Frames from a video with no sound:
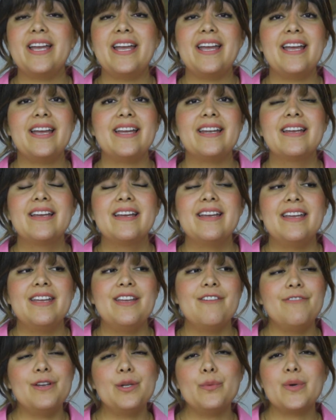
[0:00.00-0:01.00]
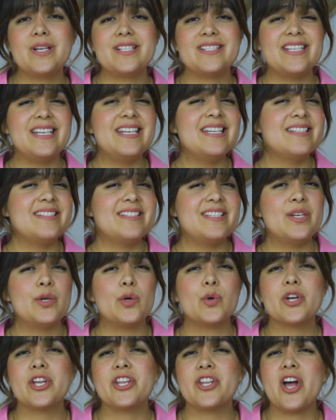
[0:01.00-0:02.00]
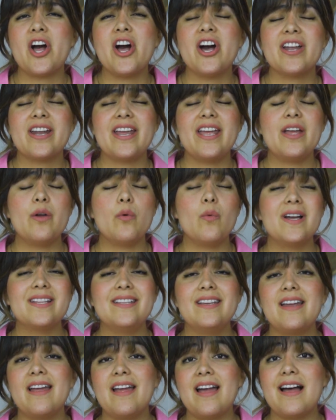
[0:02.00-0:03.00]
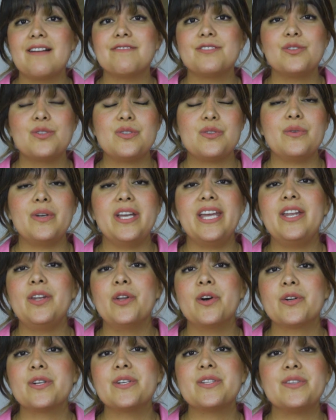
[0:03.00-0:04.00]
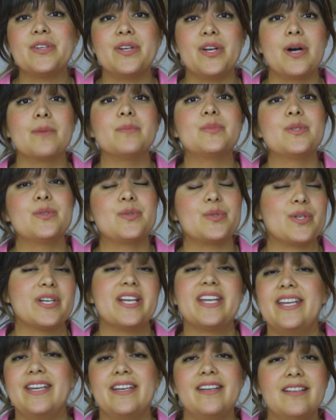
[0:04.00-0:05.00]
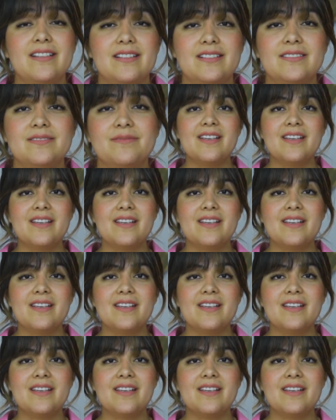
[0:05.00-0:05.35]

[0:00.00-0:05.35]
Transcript: and if it was easy or not, and what did I have to do in order to come to Turkey.